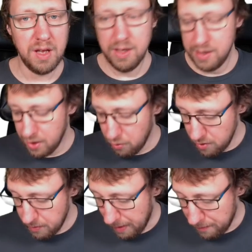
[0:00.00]
So
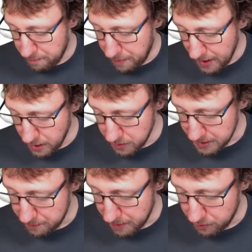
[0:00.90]
we have a binary
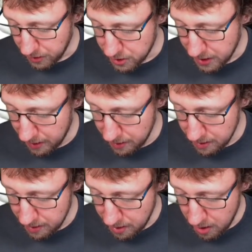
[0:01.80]
symmetric channel
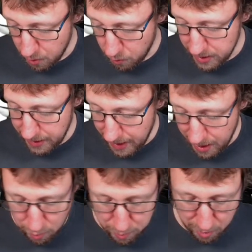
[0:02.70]
with an
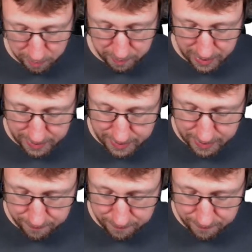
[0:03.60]
error probability